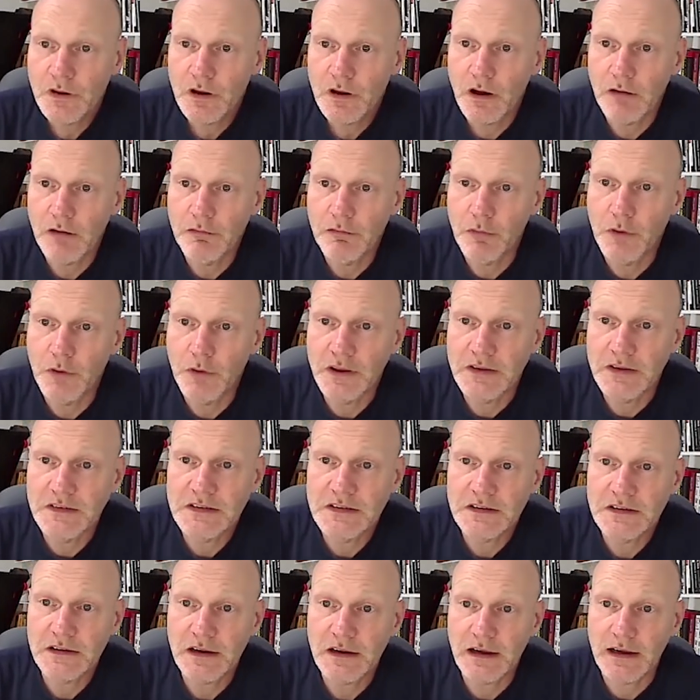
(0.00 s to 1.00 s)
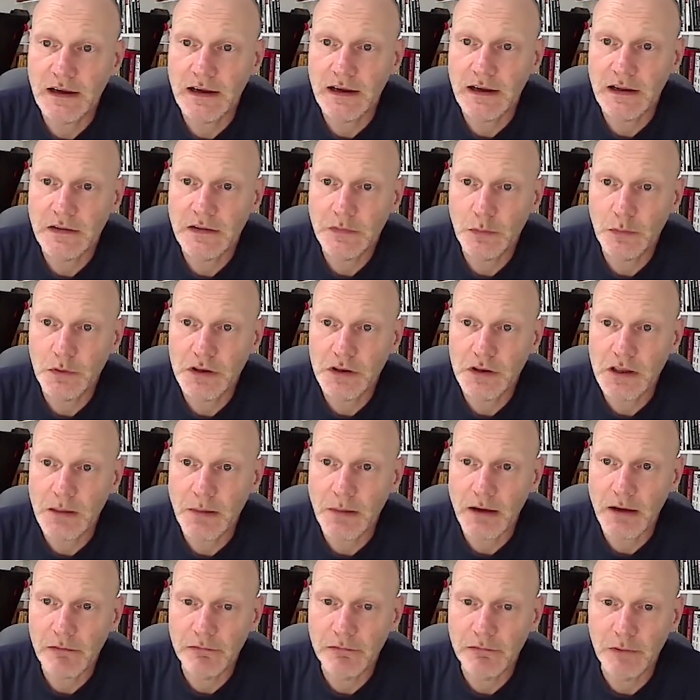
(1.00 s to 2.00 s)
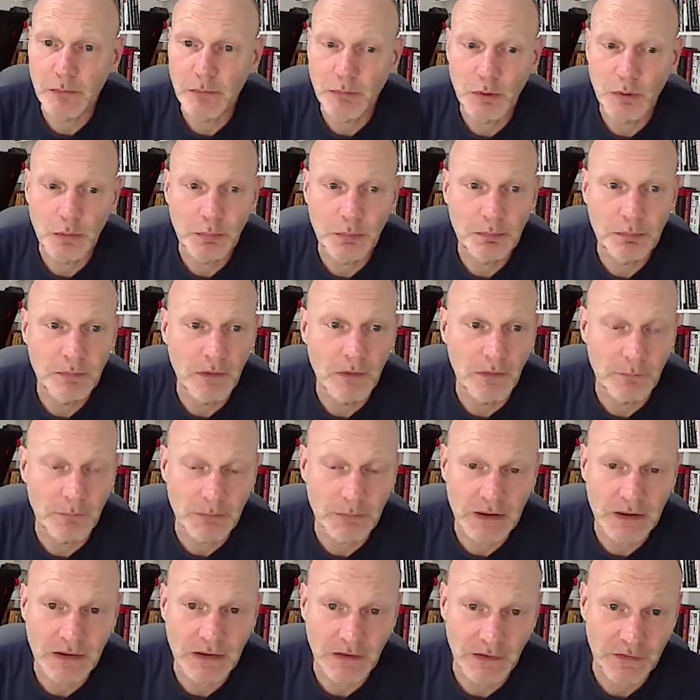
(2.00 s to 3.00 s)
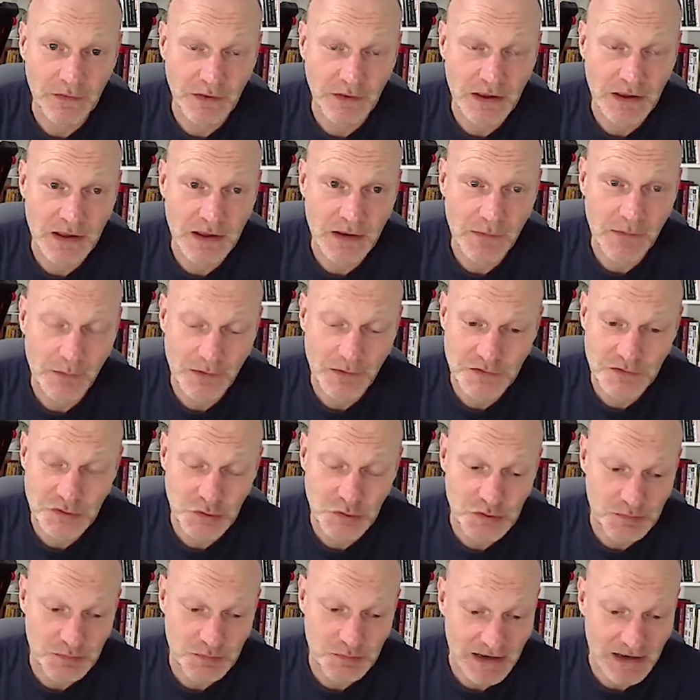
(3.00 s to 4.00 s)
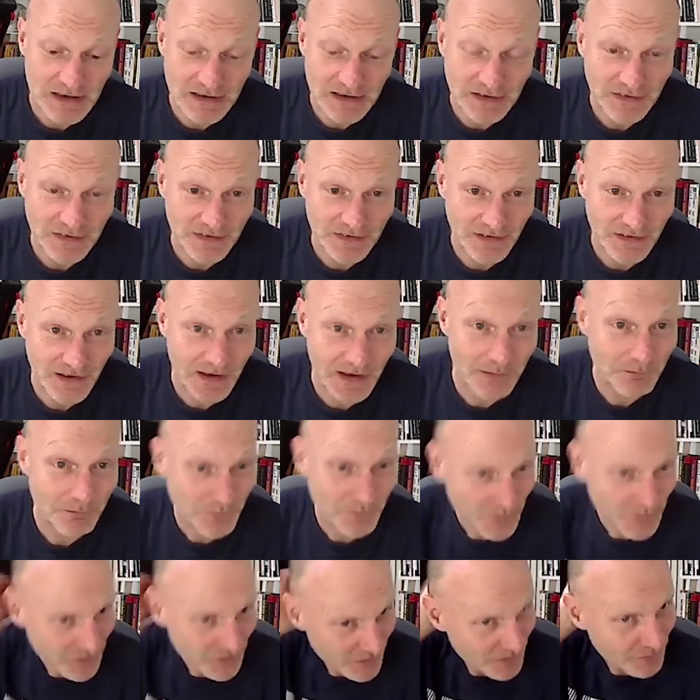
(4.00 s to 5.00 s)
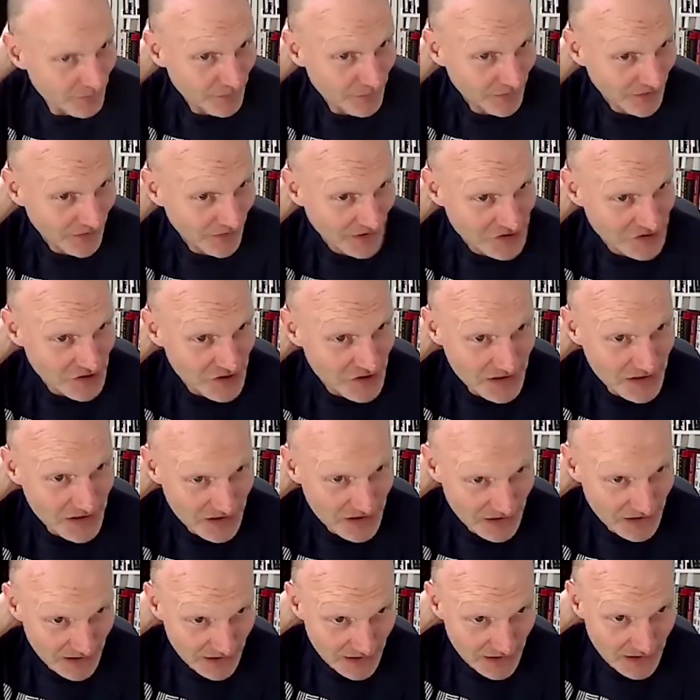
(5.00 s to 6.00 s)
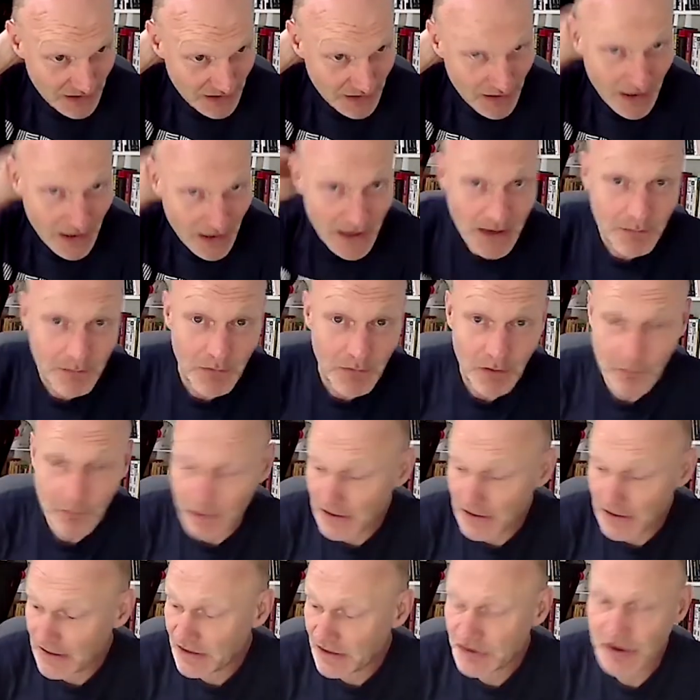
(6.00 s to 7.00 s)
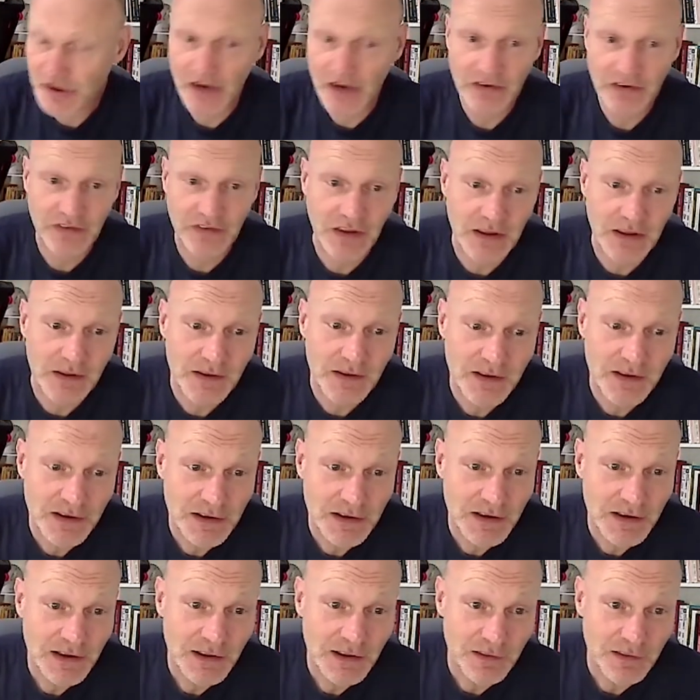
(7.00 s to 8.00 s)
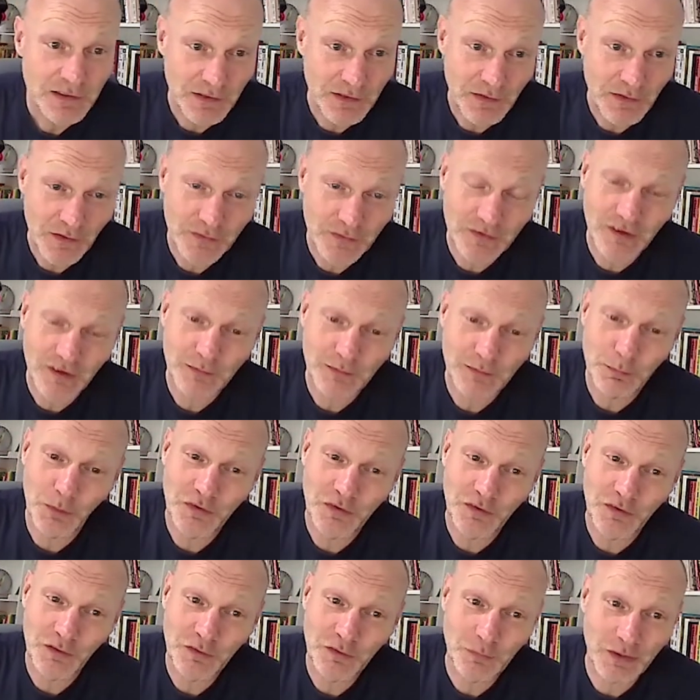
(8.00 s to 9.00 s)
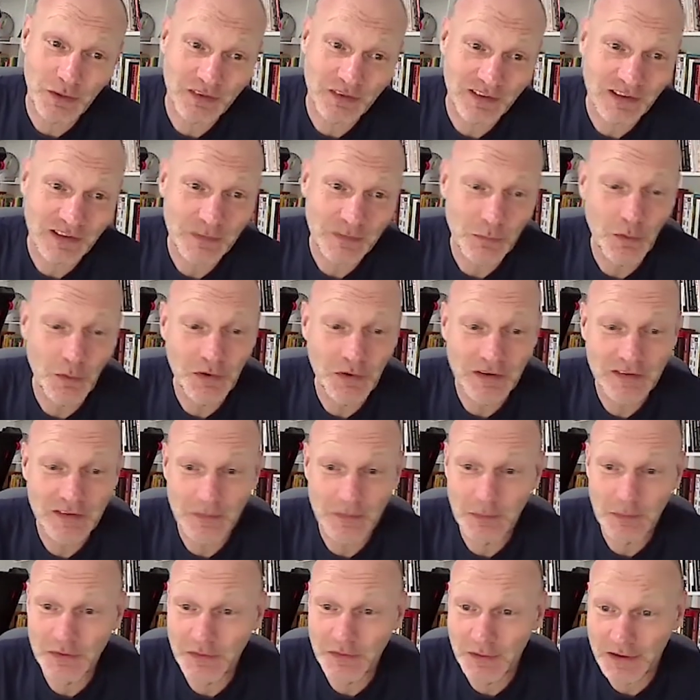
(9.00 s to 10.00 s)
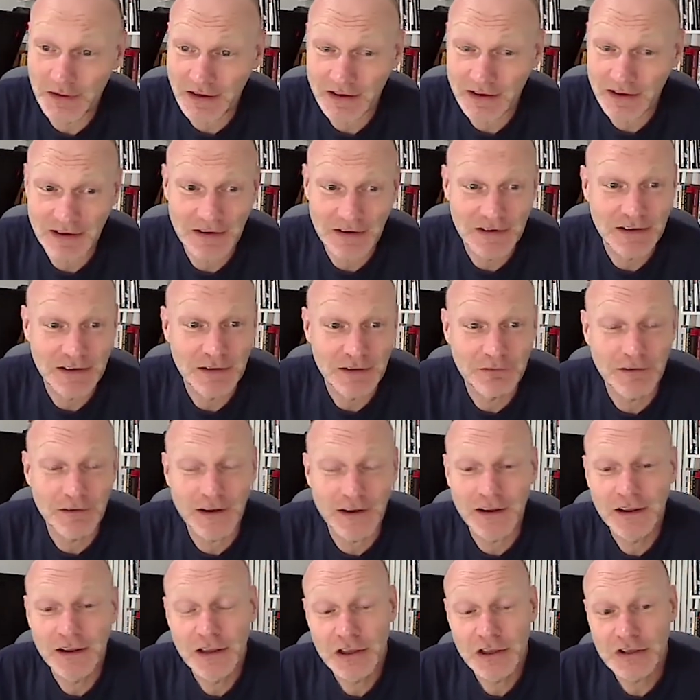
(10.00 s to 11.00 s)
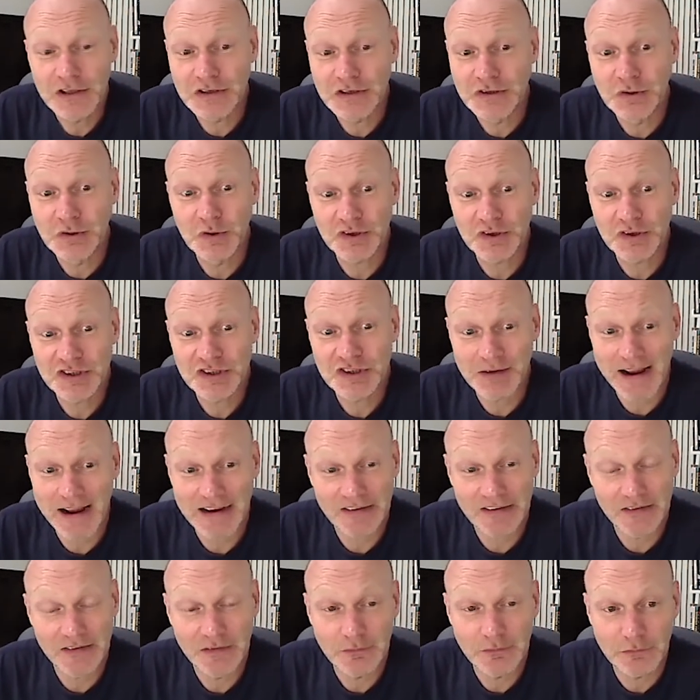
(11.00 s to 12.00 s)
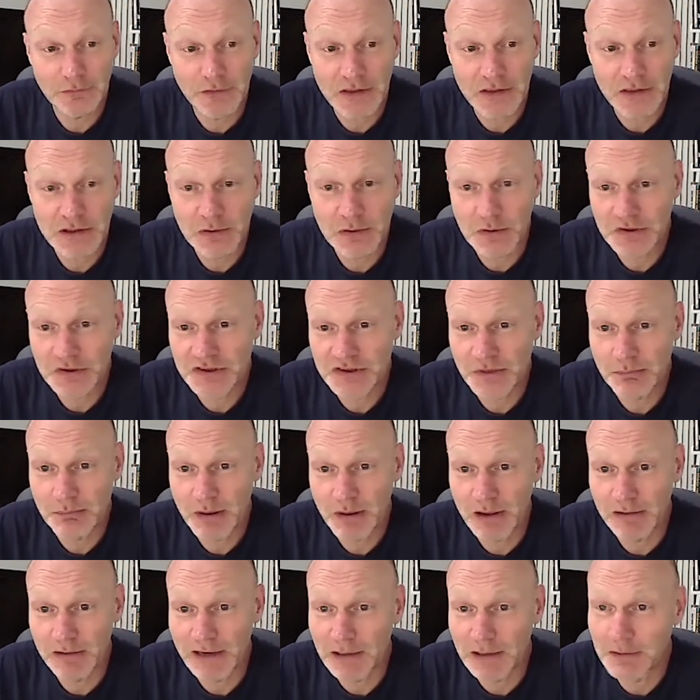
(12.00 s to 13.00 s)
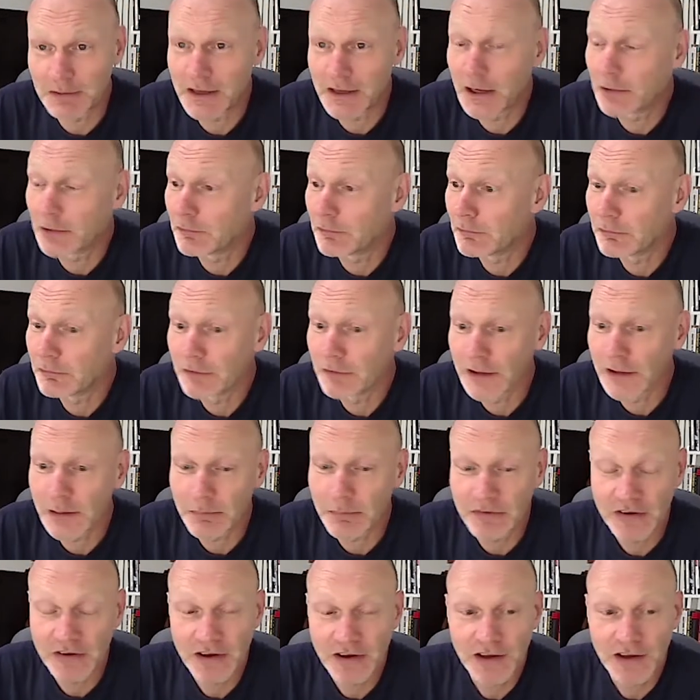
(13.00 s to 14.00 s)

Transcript: avoid talking about football. I was thinking with George Bailey's session, really interesting thing that I was just spotted on Twitter this morning. Someone doing a kind of Yorkshire accent for the Yorkshire polo, Calvin Phillips,